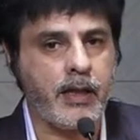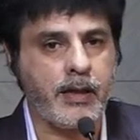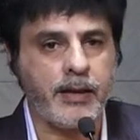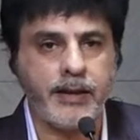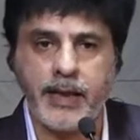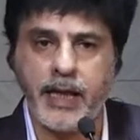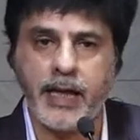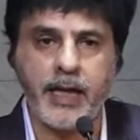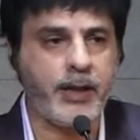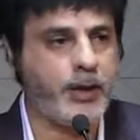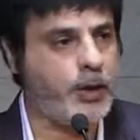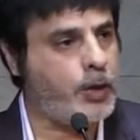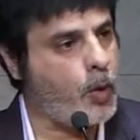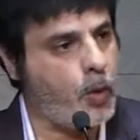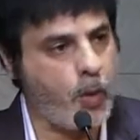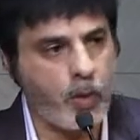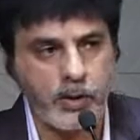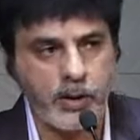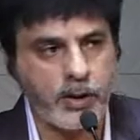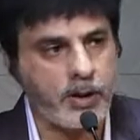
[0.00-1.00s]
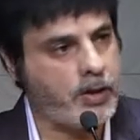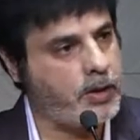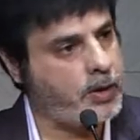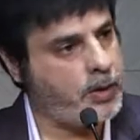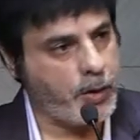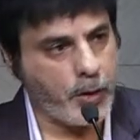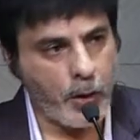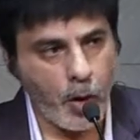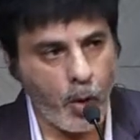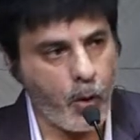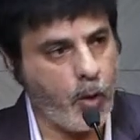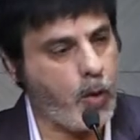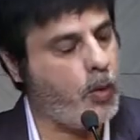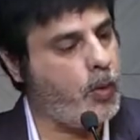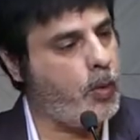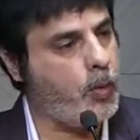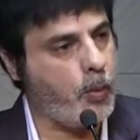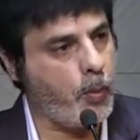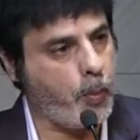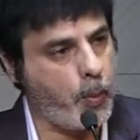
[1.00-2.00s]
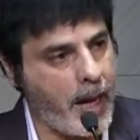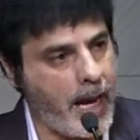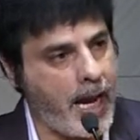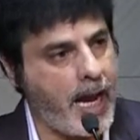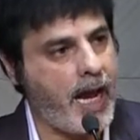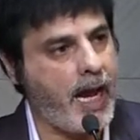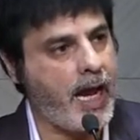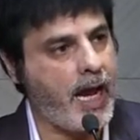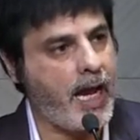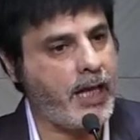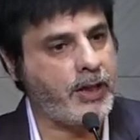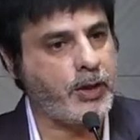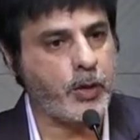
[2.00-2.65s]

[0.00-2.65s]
They don't know where and